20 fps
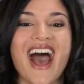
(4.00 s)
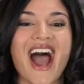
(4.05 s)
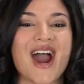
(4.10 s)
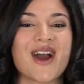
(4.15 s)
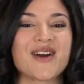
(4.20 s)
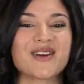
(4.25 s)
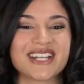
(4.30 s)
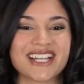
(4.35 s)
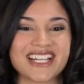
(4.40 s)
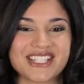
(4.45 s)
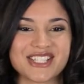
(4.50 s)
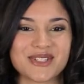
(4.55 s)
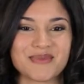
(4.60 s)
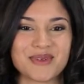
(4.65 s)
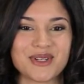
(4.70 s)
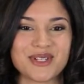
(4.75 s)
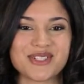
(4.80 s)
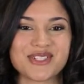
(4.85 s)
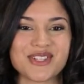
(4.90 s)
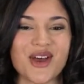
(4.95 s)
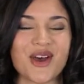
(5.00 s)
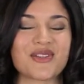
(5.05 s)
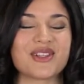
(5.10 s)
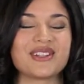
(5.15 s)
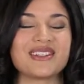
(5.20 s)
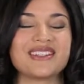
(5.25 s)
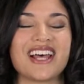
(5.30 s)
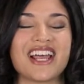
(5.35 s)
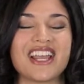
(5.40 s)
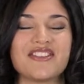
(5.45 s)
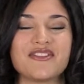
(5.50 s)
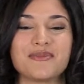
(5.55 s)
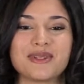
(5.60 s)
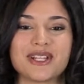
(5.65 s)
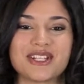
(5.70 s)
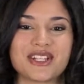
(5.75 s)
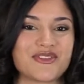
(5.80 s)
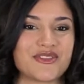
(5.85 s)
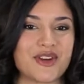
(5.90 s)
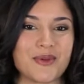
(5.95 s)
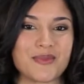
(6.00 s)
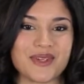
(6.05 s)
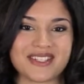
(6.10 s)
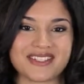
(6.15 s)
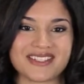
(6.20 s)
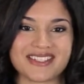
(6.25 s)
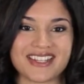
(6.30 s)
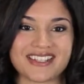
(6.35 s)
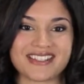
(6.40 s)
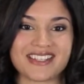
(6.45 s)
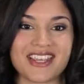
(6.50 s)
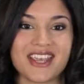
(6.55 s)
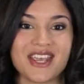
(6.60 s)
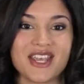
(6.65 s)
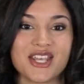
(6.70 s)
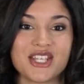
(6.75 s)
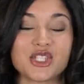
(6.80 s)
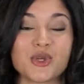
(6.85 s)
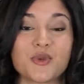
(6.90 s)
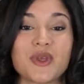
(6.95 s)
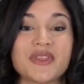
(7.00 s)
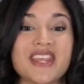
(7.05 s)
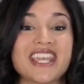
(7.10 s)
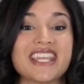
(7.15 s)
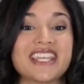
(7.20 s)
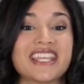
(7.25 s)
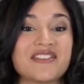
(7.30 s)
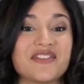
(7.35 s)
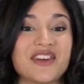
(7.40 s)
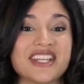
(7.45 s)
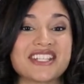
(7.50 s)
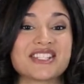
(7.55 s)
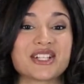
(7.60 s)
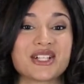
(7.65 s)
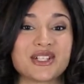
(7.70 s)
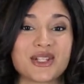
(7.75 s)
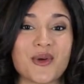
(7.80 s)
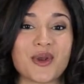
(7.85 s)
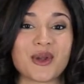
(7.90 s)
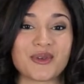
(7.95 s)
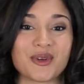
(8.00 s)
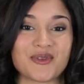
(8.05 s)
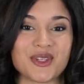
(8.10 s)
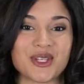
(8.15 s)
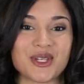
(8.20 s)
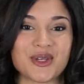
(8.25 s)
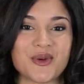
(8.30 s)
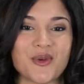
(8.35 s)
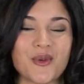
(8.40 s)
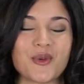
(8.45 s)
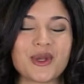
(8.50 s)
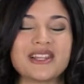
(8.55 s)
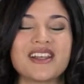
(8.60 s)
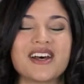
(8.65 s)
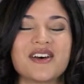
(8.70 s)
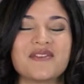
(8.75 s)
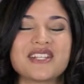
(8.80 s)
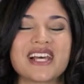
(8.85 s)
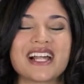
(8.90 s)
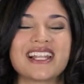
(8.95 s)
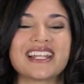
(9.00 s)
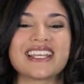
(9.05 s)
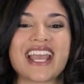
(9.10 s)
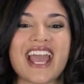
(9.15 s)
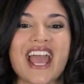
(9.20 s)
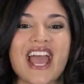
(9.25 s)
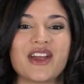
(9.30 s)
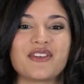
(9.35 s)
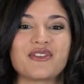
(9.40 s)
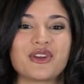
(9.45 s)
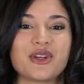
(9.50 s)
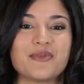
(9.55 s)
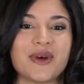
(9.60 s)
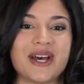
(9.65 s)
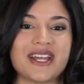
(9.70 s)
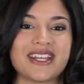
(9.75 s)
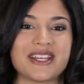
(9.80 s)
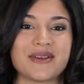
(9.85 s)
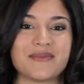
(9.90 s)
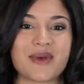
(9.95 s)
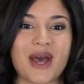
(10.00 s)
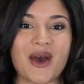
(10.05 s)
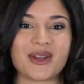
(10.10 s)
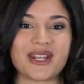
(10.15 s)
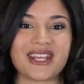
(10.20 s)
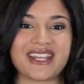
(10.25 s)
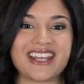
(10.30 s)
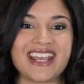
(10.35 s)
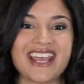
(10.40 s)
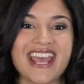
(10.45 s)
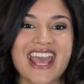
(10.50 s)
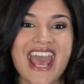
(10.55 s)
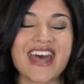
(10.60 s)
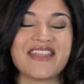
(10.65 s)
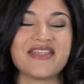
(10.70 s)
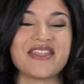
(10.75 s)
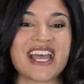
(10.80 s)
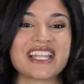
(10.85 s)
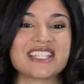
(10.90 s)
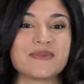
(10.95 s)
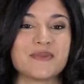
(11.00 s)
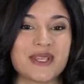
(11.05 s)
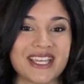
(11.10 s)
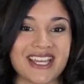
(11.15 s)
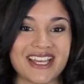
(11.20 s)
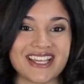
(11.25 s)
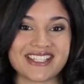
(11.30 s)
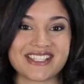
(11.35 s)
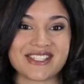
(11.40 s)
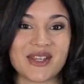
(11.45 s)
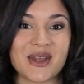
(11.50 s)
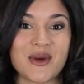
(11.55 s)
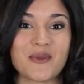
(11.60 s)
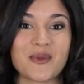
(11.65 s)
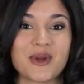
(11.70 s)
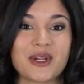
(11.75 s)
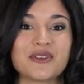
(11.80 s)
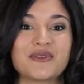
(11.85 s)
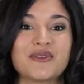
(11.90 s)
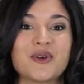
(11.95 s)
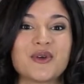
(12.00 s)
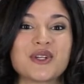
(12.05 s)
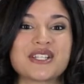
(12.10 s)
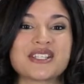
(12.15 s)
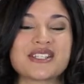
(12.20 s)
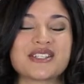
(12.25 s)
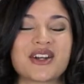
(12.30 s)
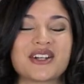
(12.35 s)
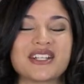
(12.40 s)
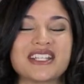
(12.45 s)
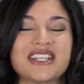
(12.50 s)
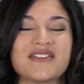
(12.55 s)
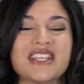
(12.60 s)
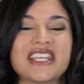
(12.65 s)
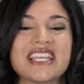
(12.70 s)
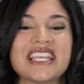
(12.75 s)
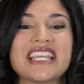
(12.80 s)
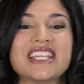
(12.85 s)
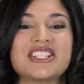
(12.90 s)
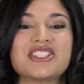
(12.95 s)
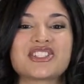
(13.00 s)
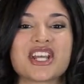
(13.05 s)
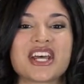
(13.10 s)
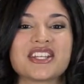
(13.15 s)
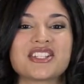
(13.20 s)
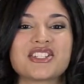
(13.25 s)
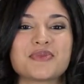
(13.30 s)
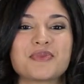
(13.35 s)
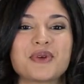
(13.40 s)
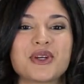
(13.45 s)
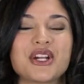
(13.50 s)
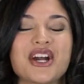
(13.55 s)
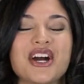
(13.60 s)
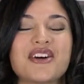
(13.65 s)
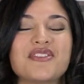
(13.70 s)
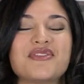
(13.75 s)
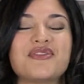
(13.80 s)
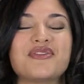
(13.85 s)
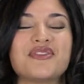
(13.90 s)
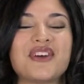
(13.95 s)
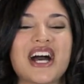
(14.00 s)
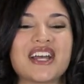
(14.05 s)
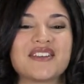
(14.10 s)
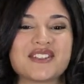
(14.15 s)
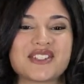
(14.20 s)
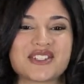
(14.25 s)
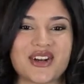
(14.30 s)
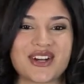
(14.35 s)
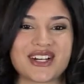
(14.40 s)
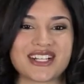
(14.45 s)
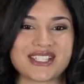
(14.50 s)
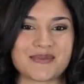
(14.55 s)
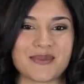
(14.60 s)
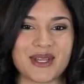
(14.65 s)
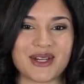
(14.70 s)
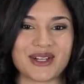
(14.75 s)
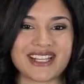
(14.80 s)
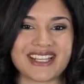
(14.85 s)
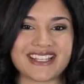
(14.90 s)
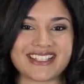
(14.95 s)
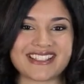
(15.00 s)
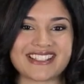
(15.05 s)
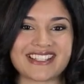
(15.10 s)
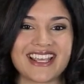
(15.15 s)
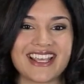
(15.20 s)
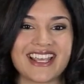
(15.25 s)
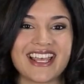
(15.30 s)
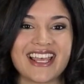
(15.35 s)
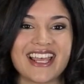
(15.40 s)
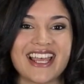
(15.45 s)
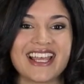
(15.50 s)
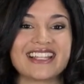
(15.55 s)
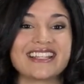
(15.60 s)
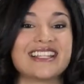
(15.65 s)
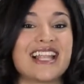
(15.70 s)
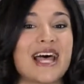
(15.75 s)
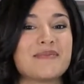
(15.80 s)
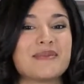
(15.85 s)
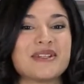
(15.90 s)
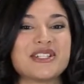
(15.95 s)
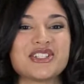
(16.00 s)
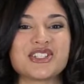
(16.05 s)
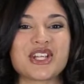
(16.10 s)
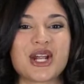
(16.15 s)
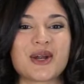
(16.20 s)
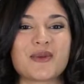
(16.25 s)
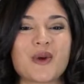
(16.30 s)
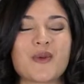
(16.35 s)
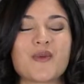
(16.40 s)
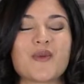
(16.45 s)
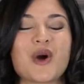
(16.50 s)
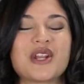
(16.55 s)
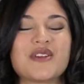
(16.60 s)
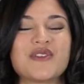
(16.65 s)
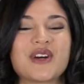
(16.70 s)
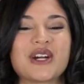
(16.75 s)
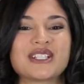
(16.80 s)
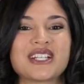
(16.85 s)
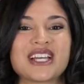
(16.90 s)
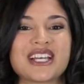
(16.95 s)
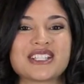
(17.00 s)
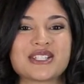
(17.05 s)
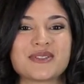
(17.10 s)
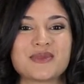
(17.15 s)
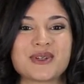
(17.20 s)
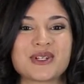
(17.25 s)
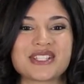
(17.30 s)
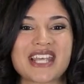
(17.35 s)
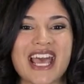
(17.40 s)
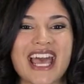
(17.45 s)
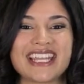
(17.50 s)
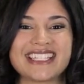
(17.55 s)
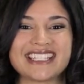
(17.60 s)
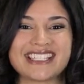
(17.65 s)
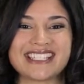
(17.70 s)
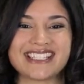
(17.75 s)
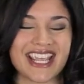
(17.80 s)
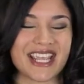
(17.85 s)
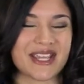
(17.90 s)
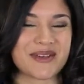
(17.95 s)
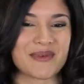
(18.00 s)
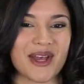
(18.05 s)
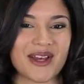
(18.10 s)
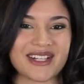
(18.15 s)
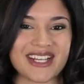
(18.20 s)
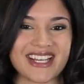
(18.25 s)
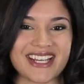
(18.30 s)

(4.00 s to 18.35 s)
Our customers are the lifeblood of our business, so when they give us a glowing review, we love telling everybody about it. And that's because we are focused on giving each customer a five-star experience. Let me share what one of our customers had to say about